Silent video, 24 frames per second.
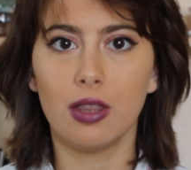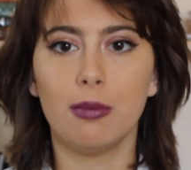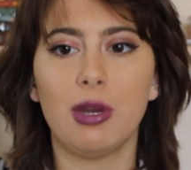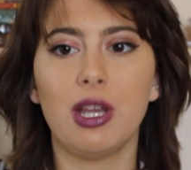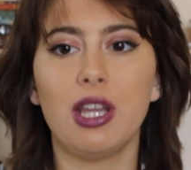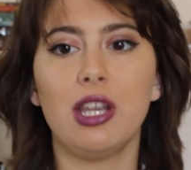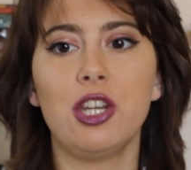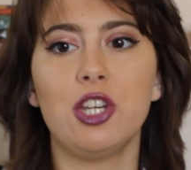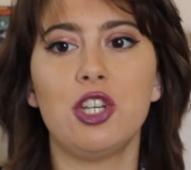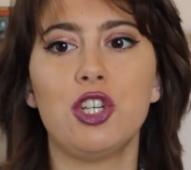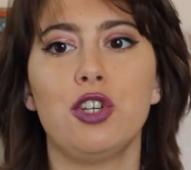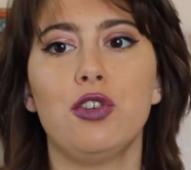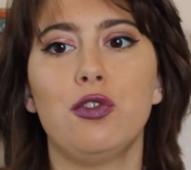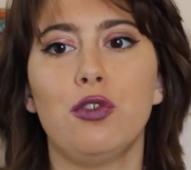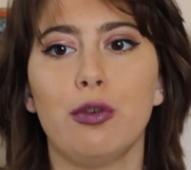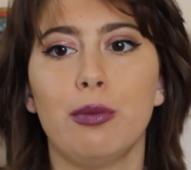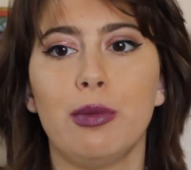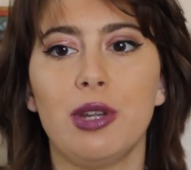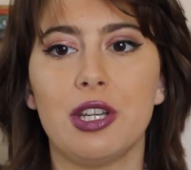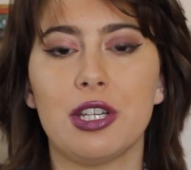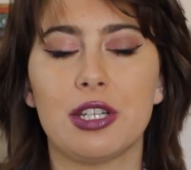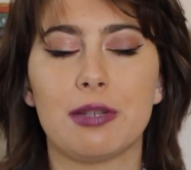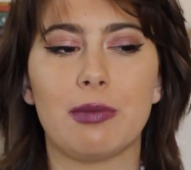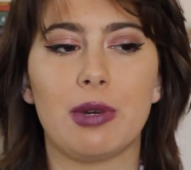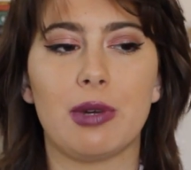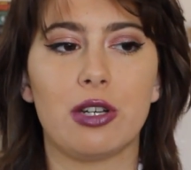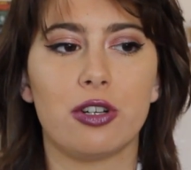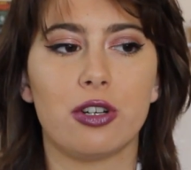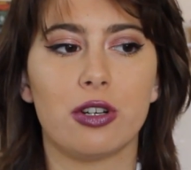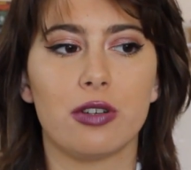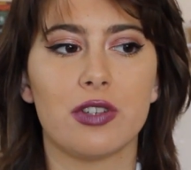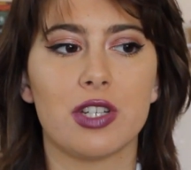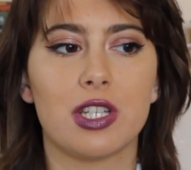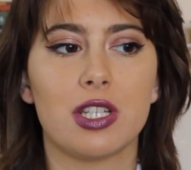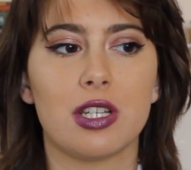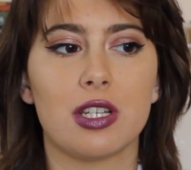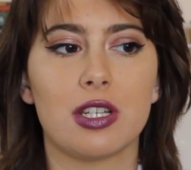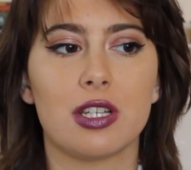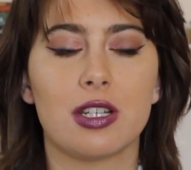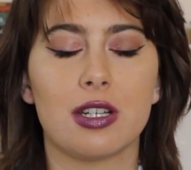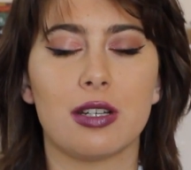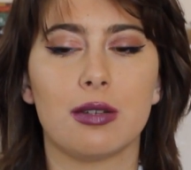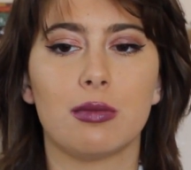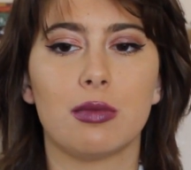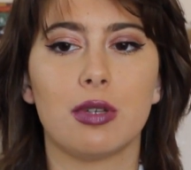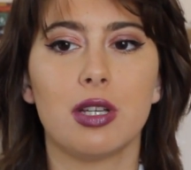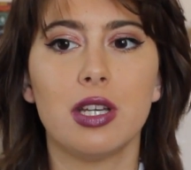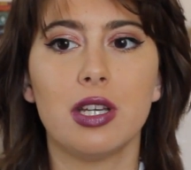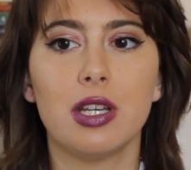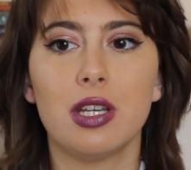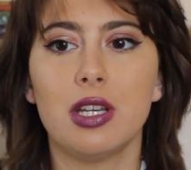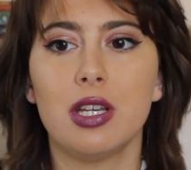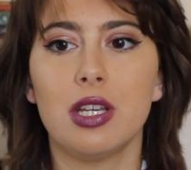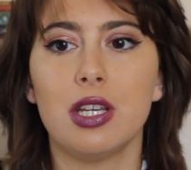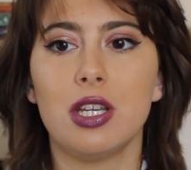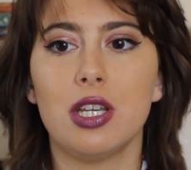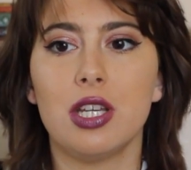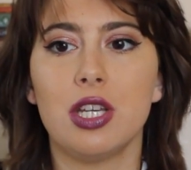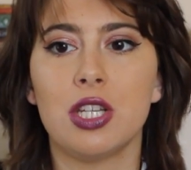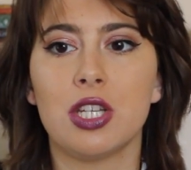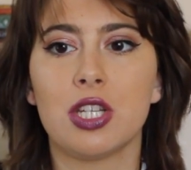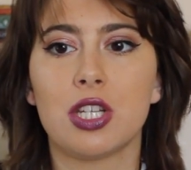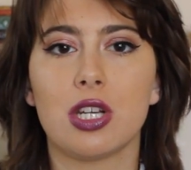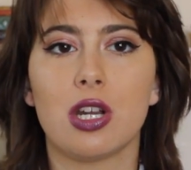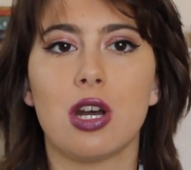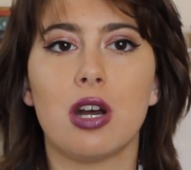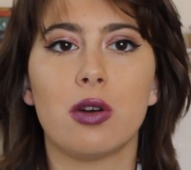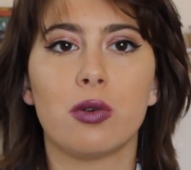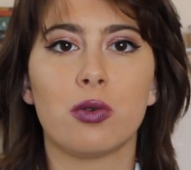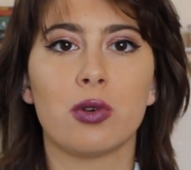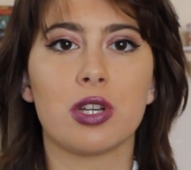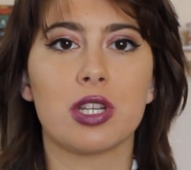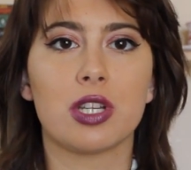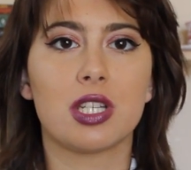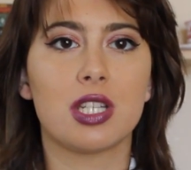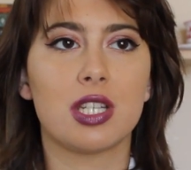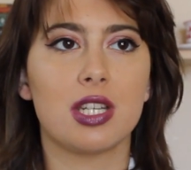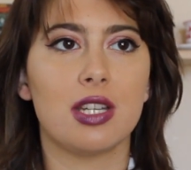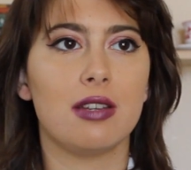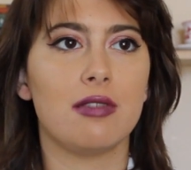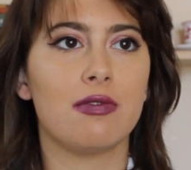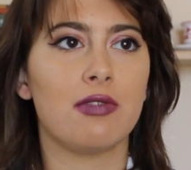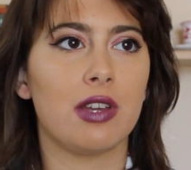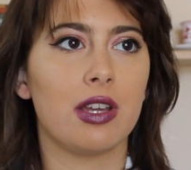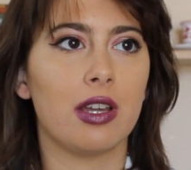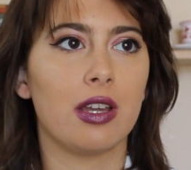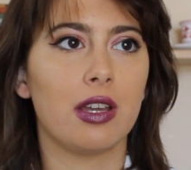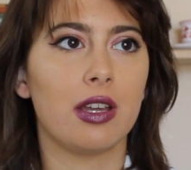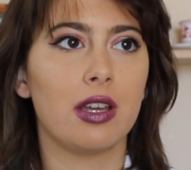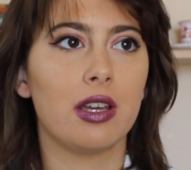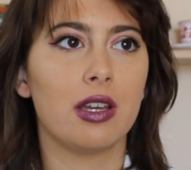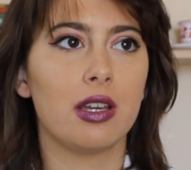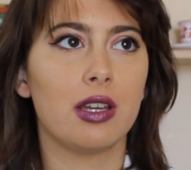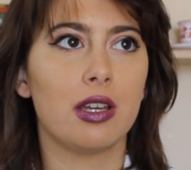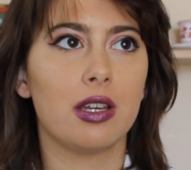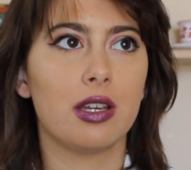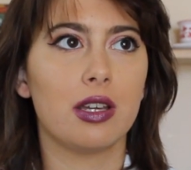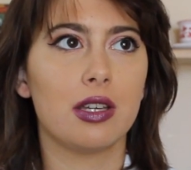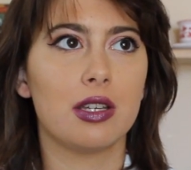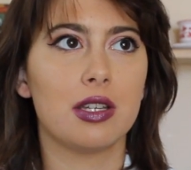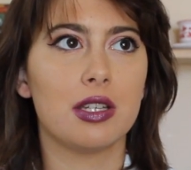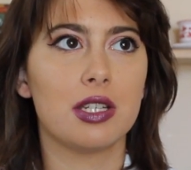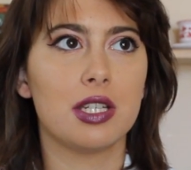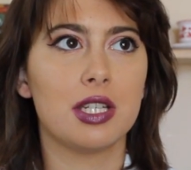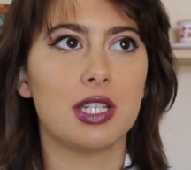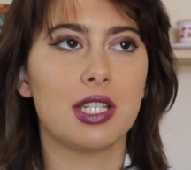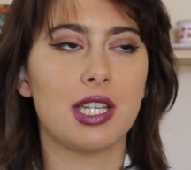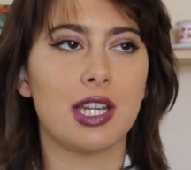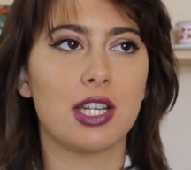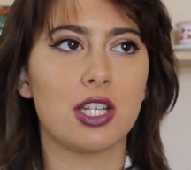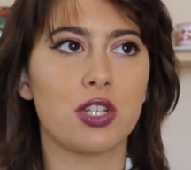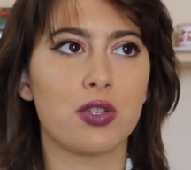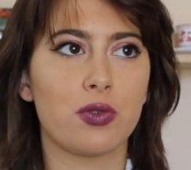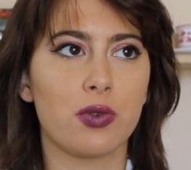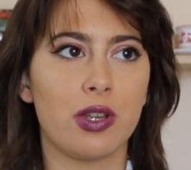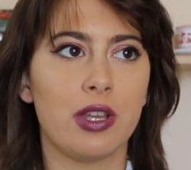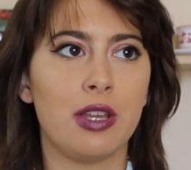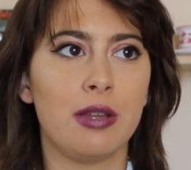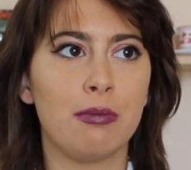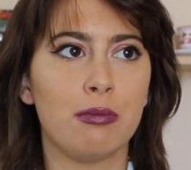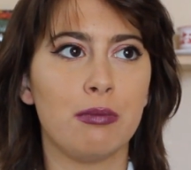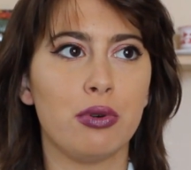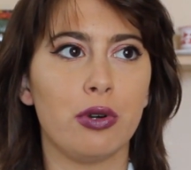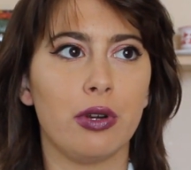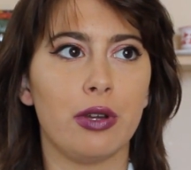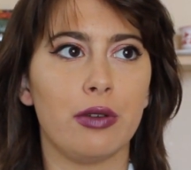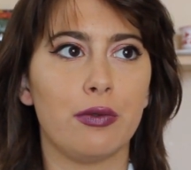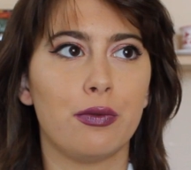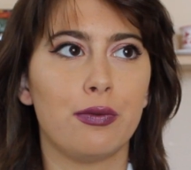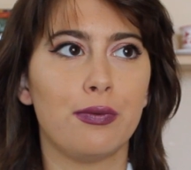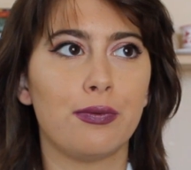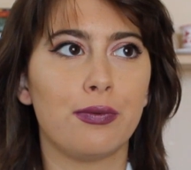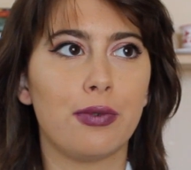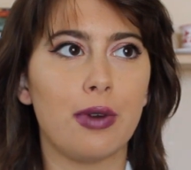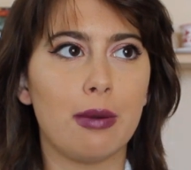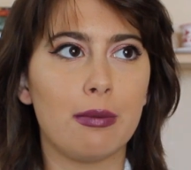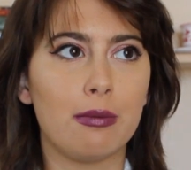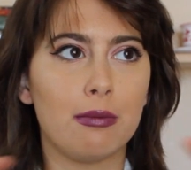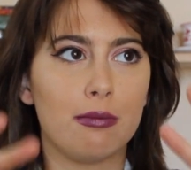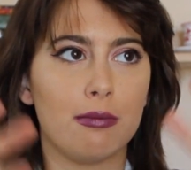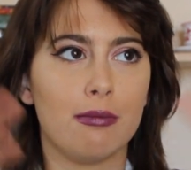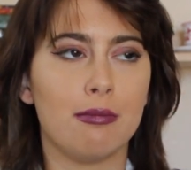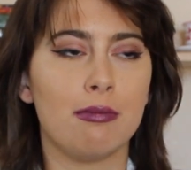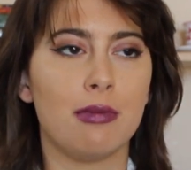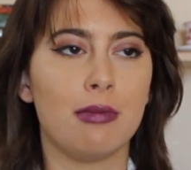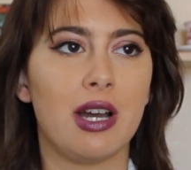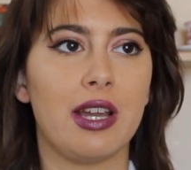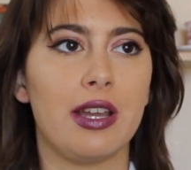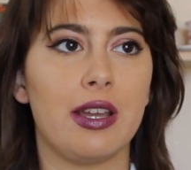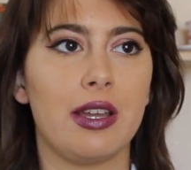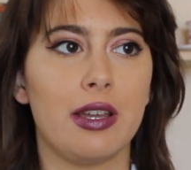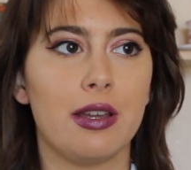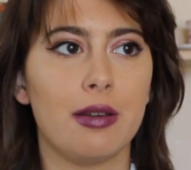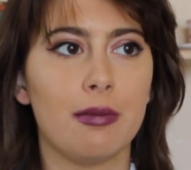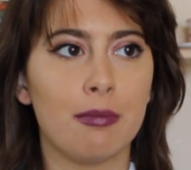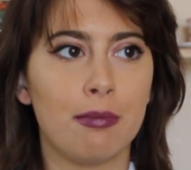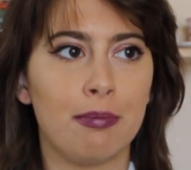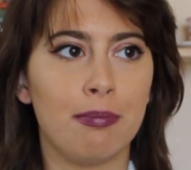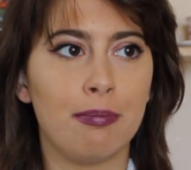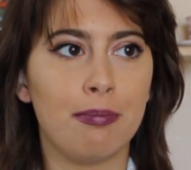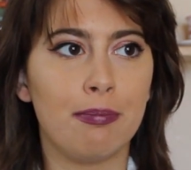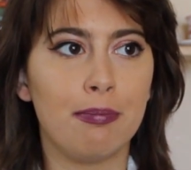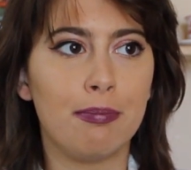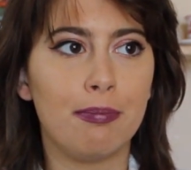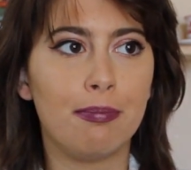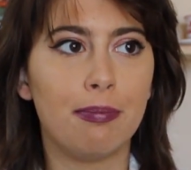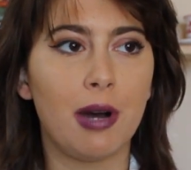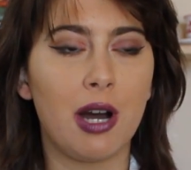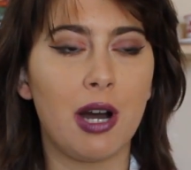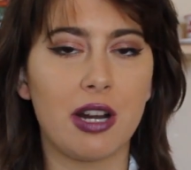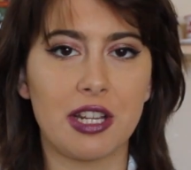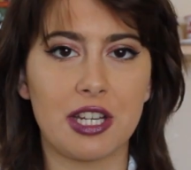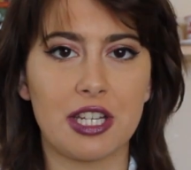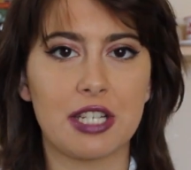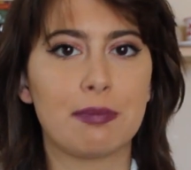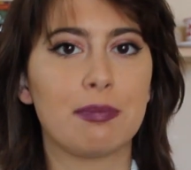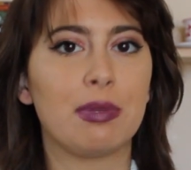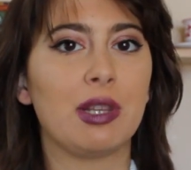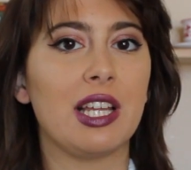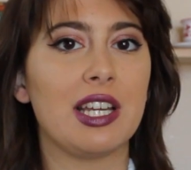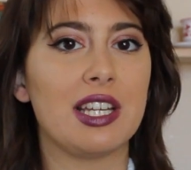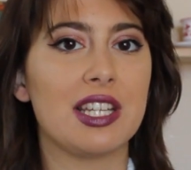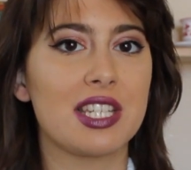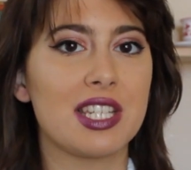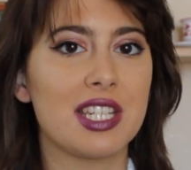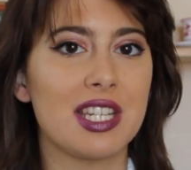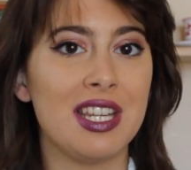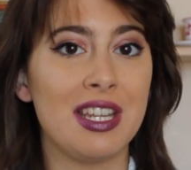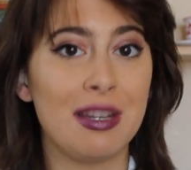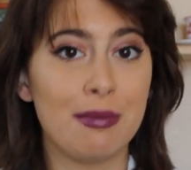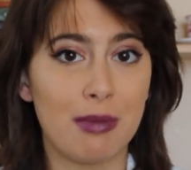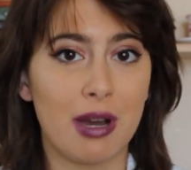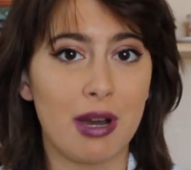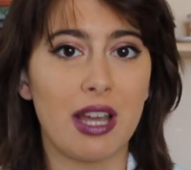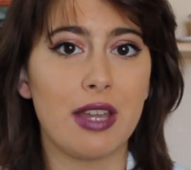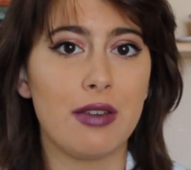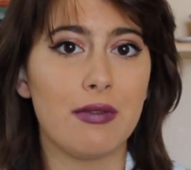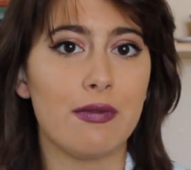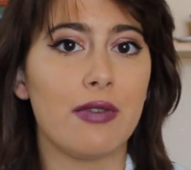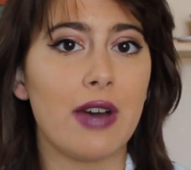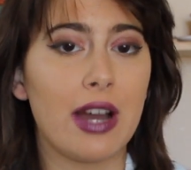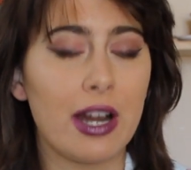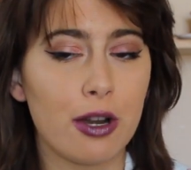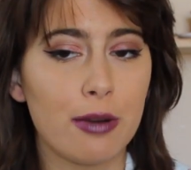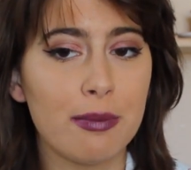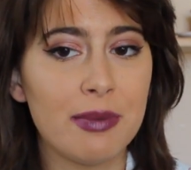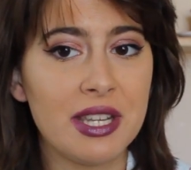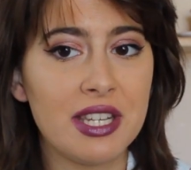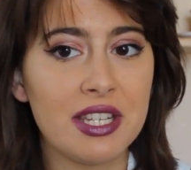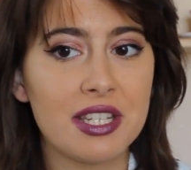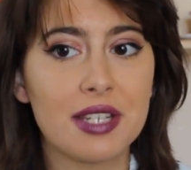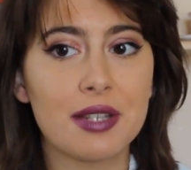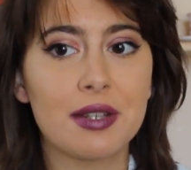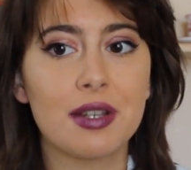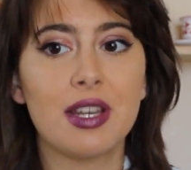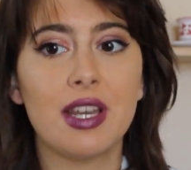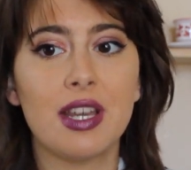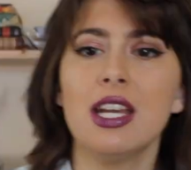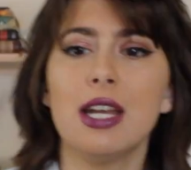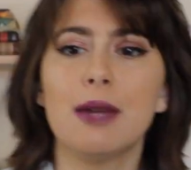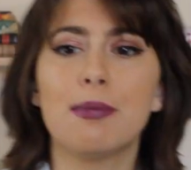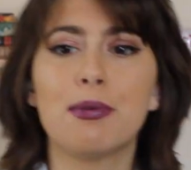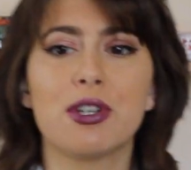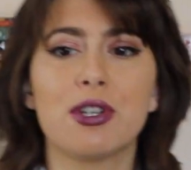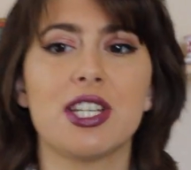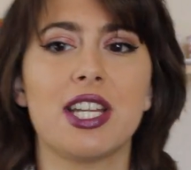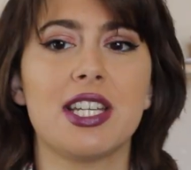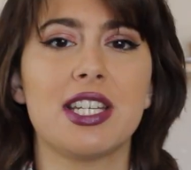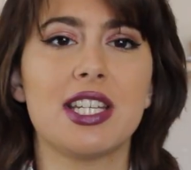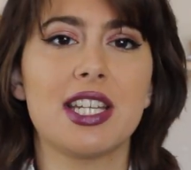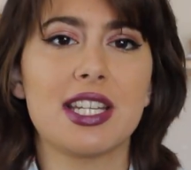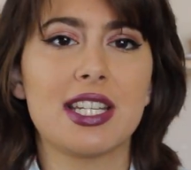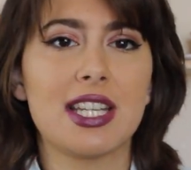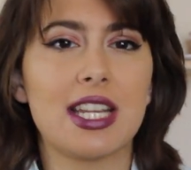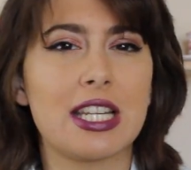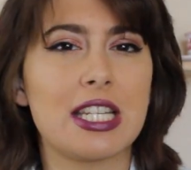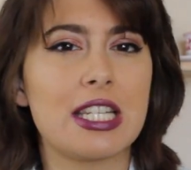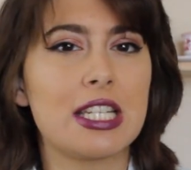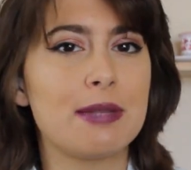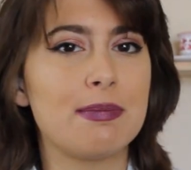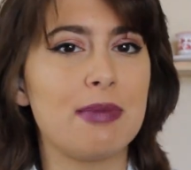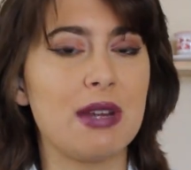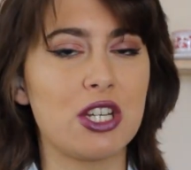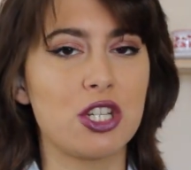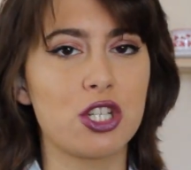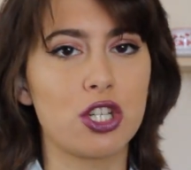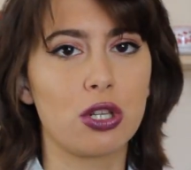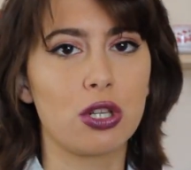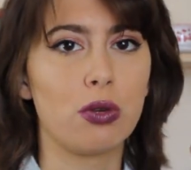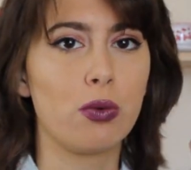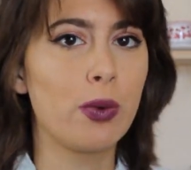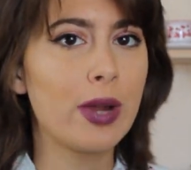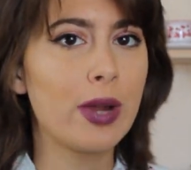The main issue for me is my nervous system is not receiving sensory input from my body's place in my environment. It presents as like spatial